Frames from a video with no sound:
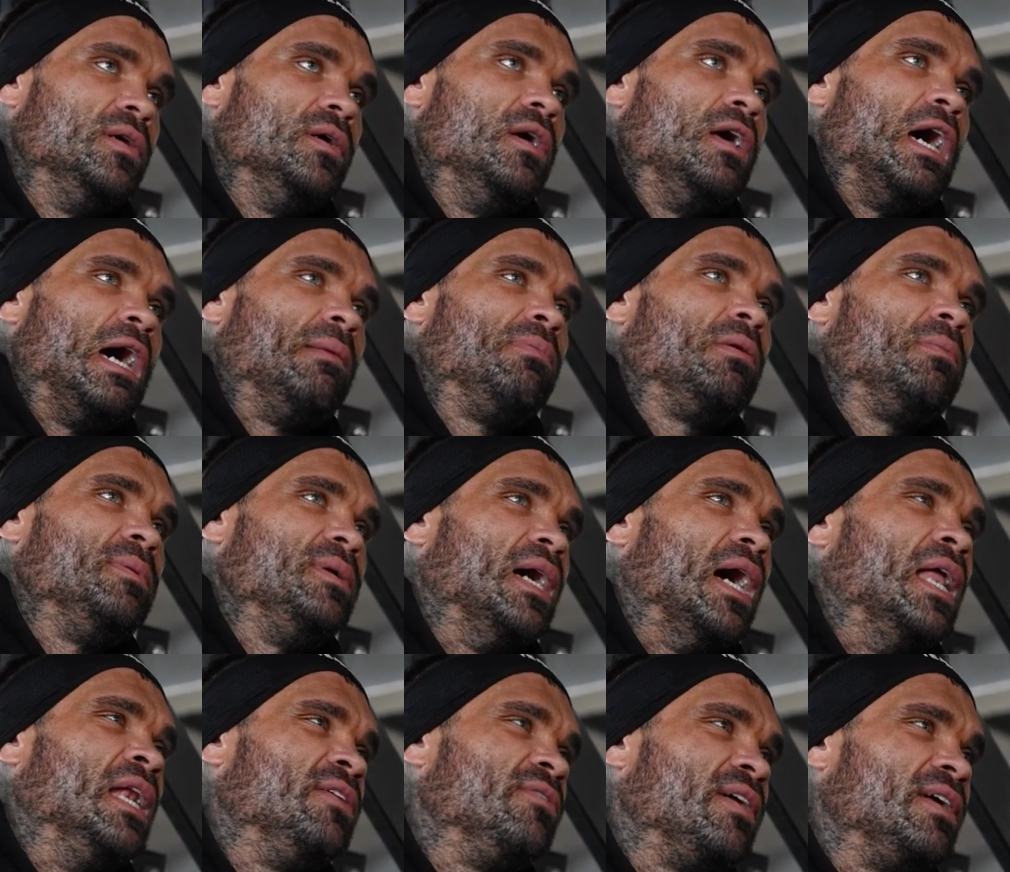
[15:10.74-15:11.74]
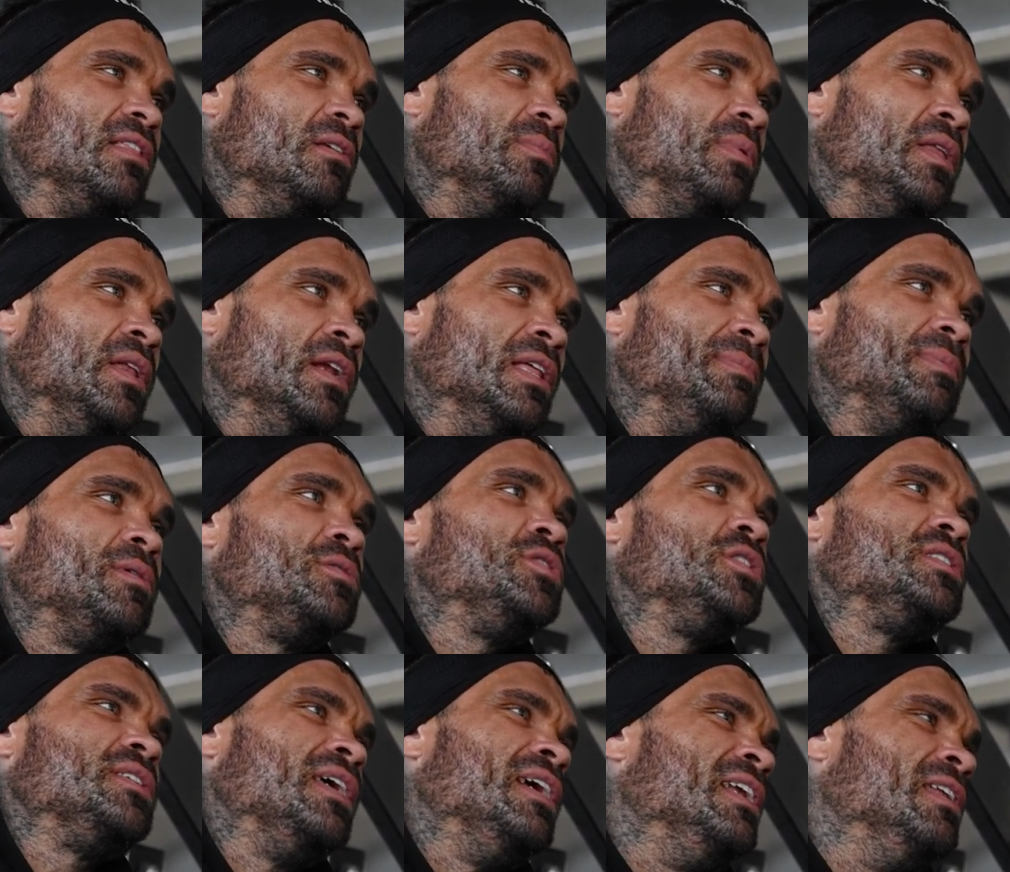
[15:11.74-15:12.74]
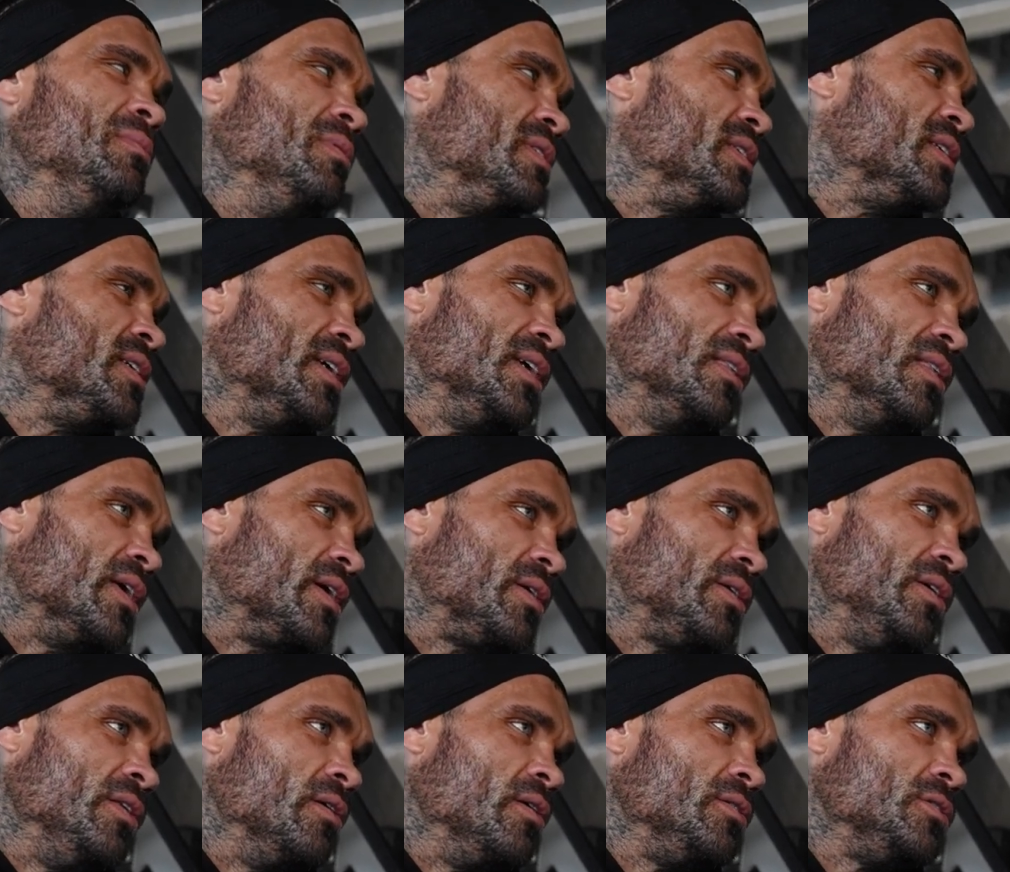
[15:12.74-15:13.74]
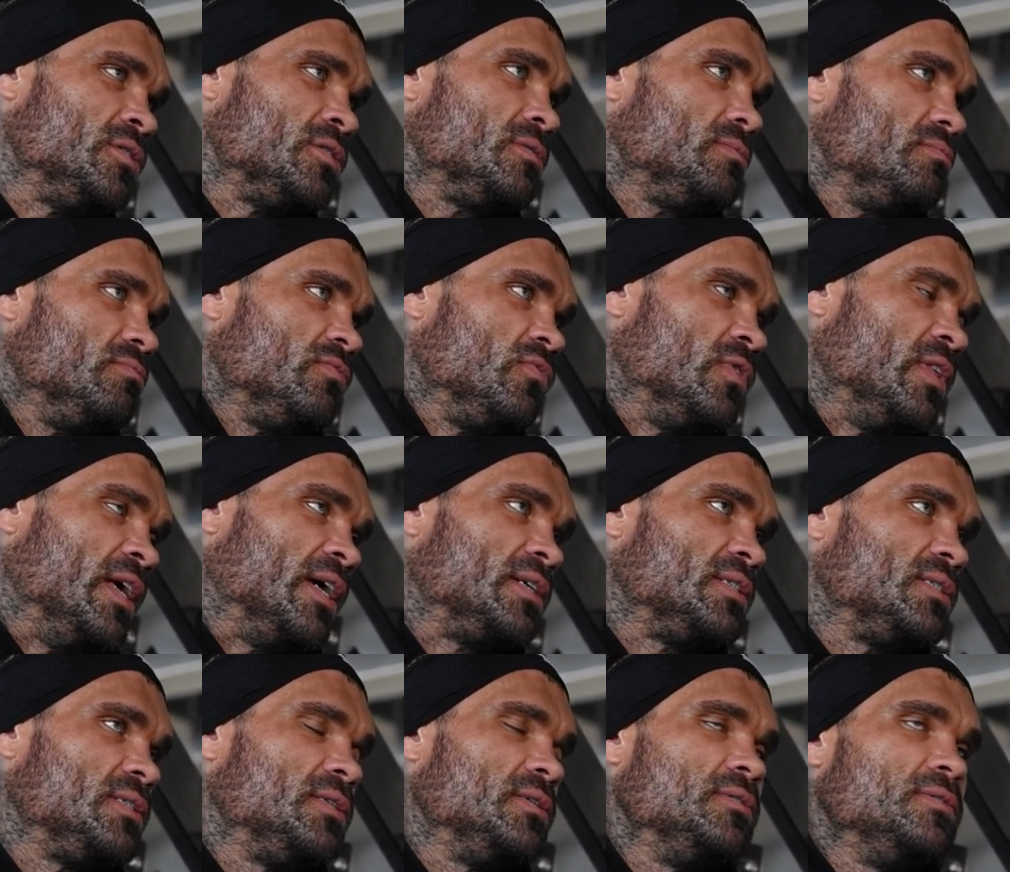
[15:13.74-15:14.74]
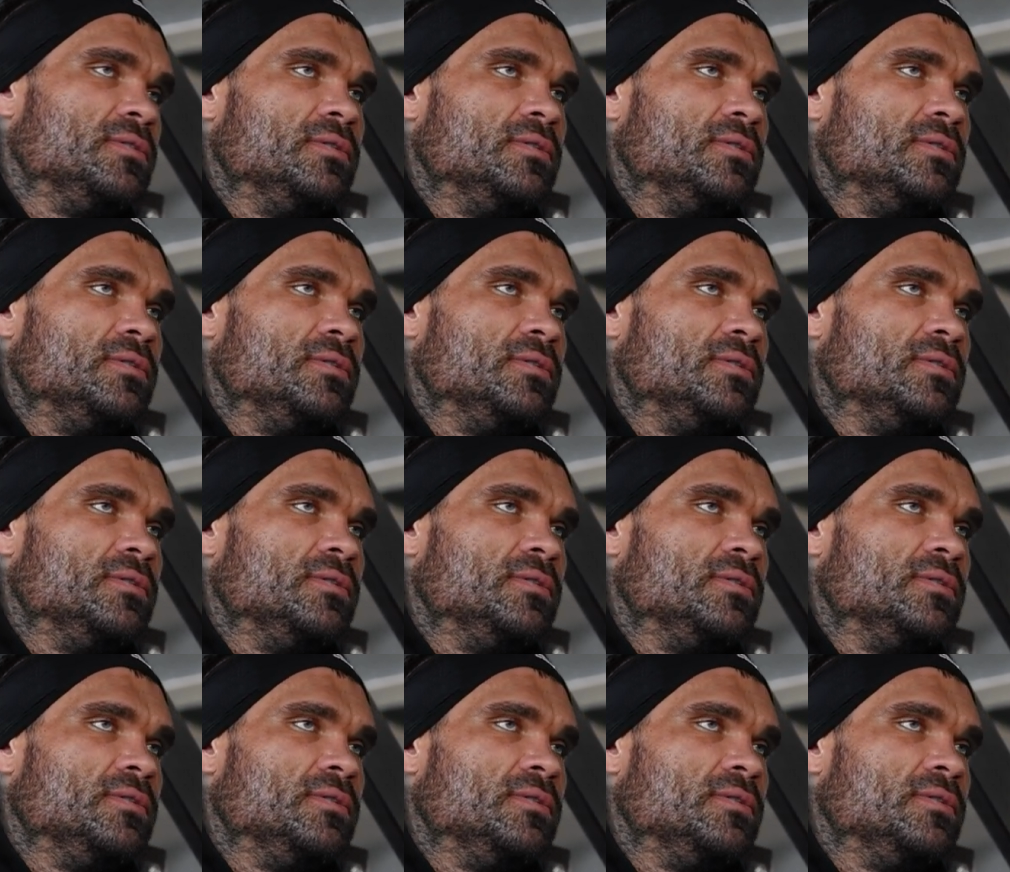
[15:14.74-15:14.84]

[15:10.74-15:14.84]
I probably underate a little bit in Italy, but I was just eating with the tea, like, you know, just relaxed.